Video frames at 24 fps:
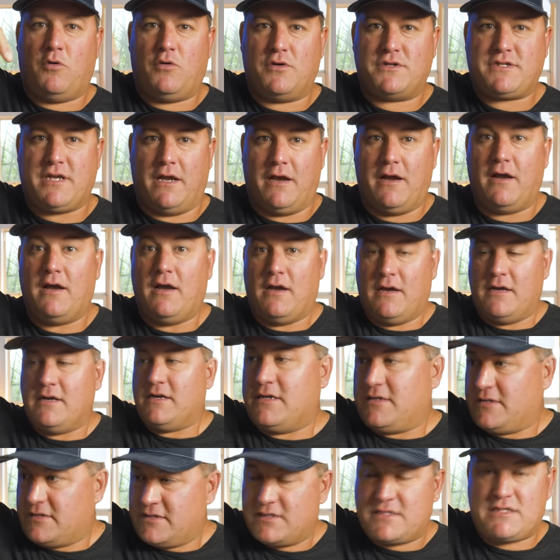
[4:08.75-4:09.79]
water
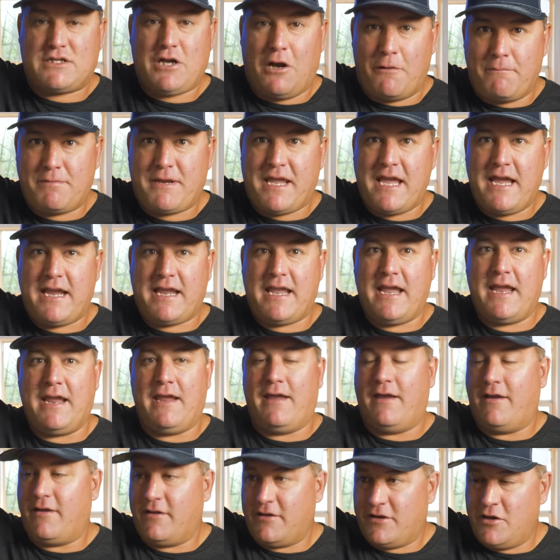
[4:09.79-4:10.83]
Stop
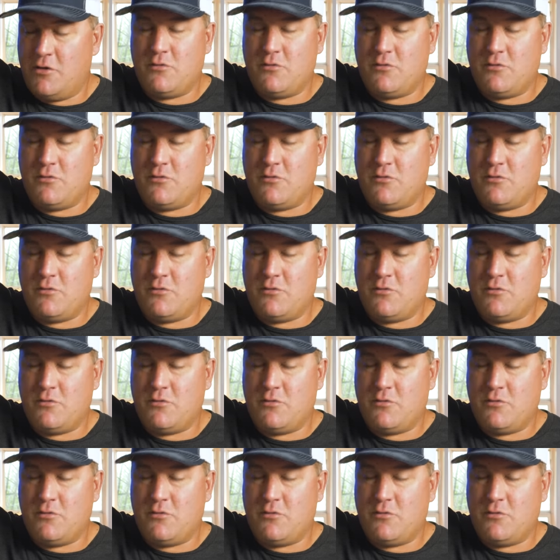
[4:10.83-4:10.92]
kicking.